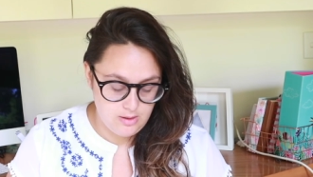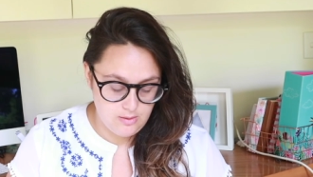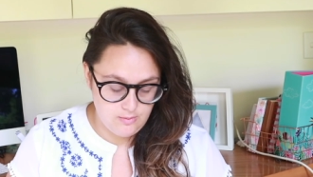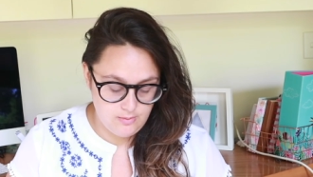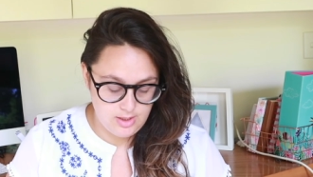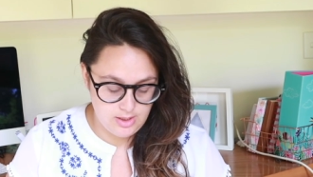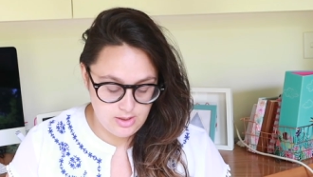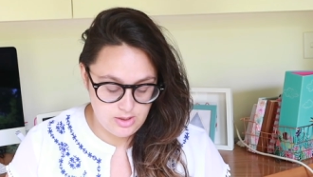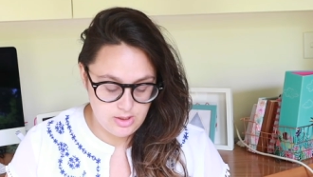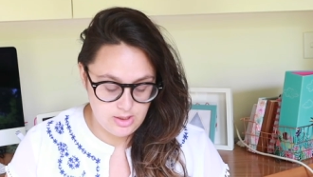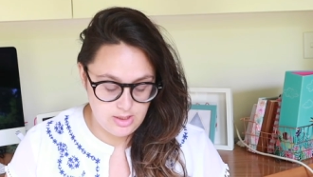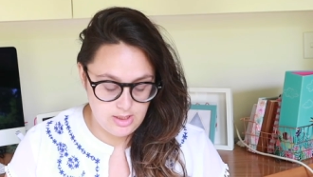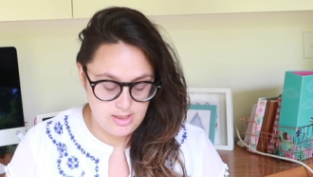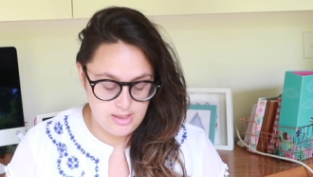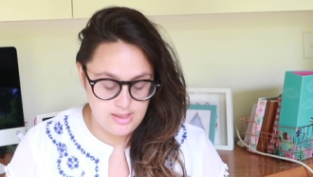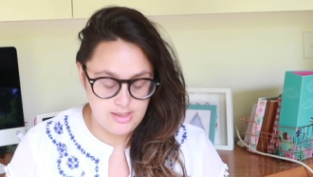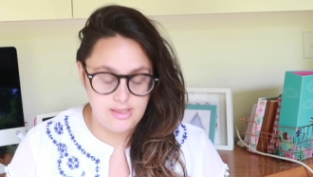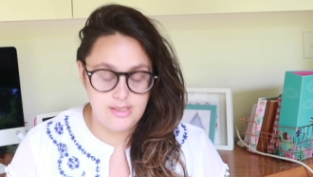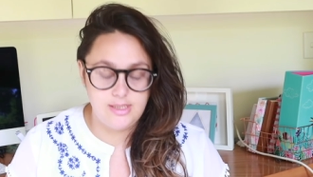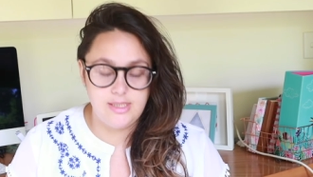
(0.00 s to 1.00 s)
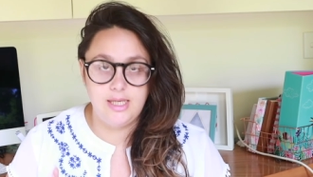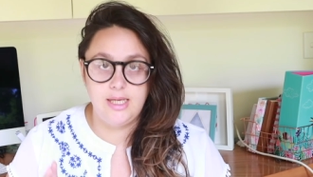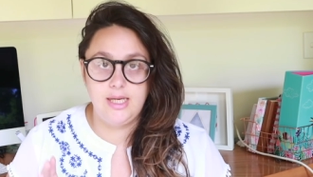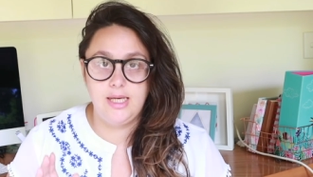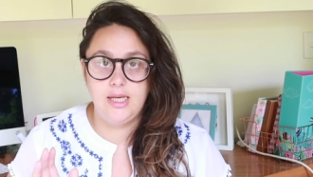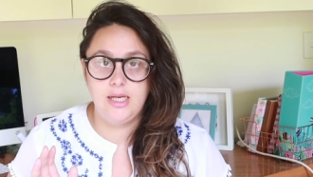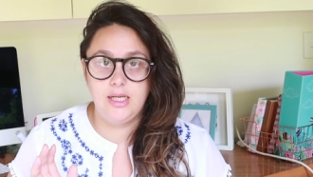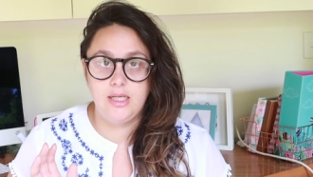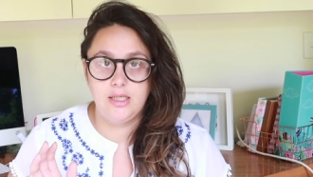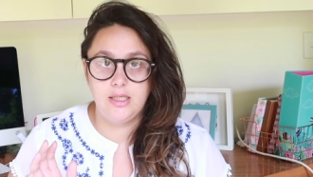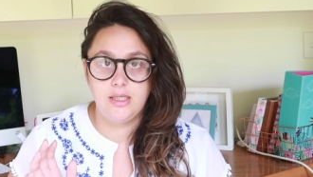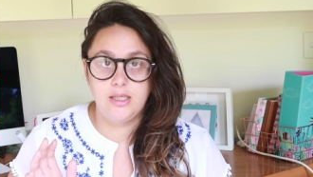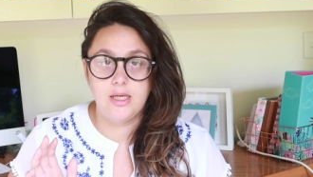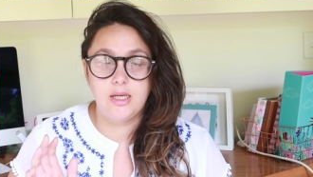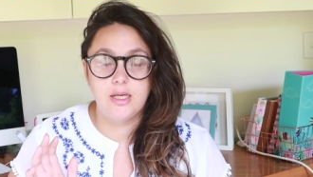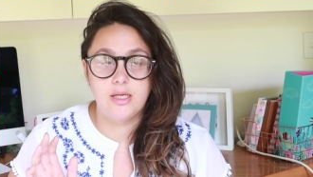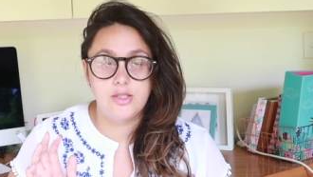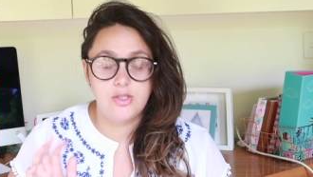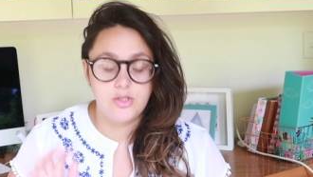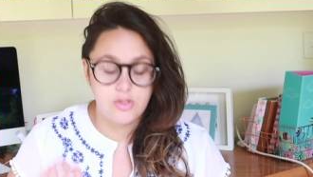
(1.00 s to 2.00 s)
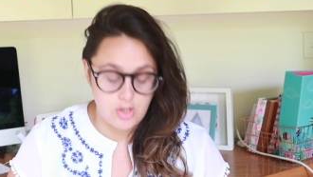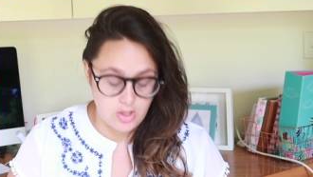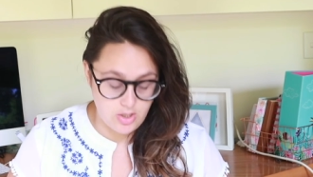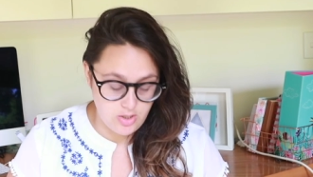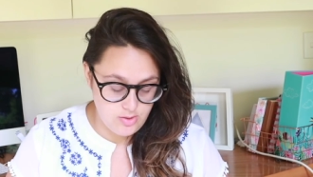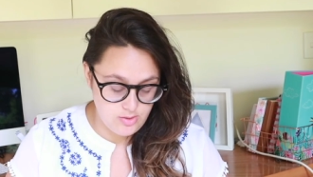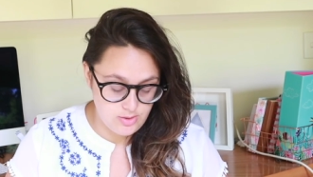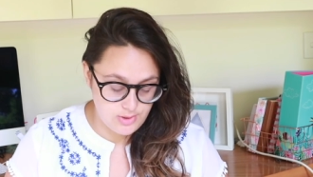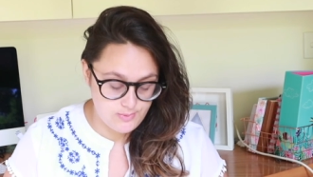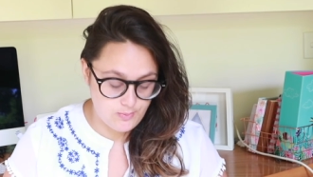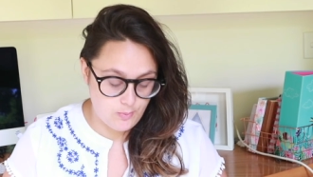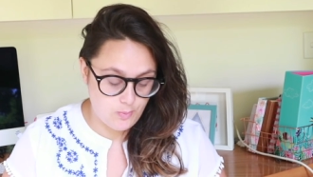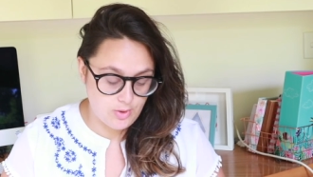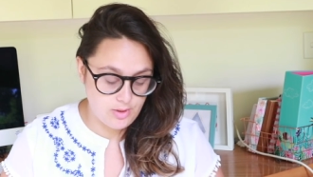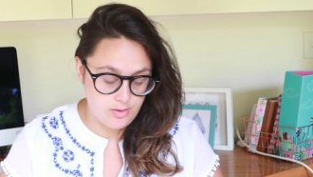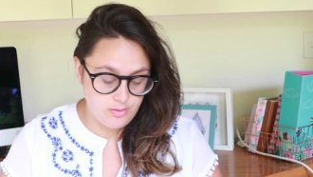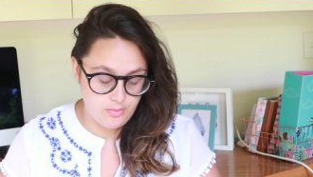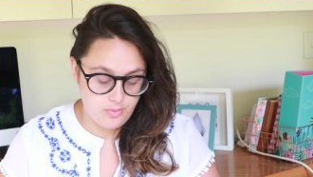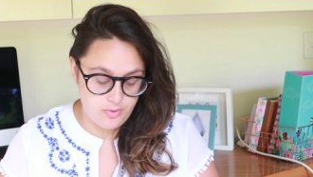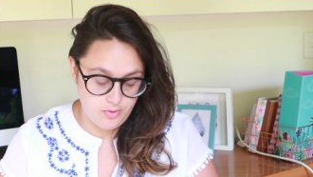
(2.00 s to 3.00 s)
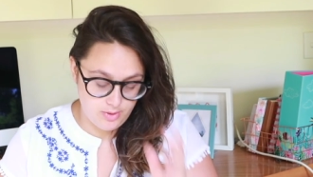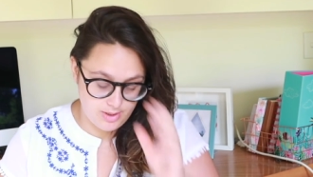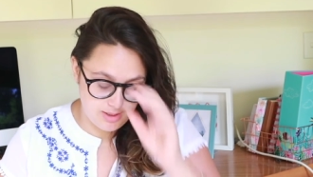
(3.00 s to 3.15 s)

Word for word: which is in stones, 1